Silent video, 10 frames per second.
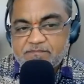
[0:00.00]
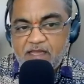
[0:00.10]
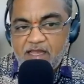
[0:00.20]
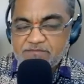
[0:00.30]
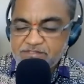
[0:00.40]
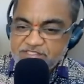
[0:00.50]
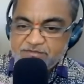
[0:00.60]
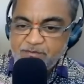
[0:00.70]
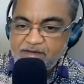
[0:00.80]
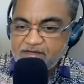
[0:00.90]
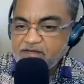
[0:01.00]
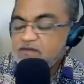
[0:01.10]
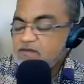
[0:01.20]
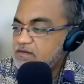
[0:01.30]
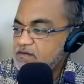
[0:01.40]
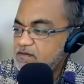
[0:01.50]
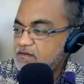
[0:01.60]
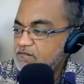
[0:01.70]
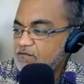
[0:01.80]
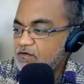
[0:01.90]
I'm just waiting
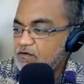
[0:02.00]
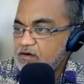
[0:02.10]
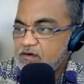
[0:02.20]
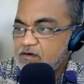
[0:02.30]
for